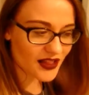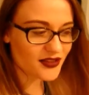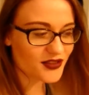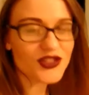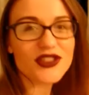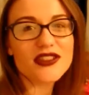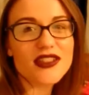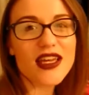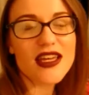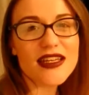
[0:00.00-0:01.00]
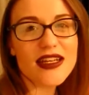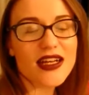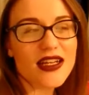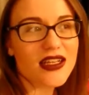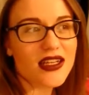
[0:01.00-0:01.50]
I'll just
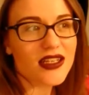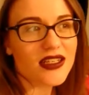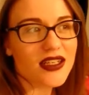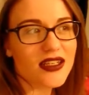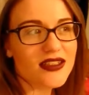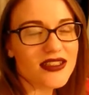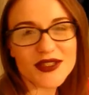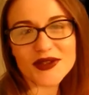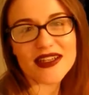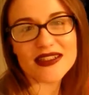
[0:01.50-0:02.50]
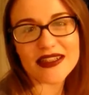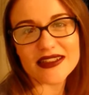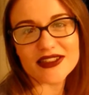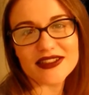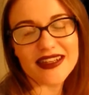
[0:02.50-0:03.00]
see you guys
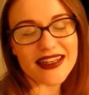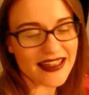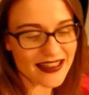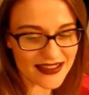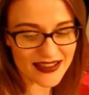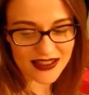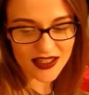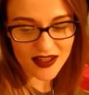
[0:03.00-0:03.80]
later, I guess.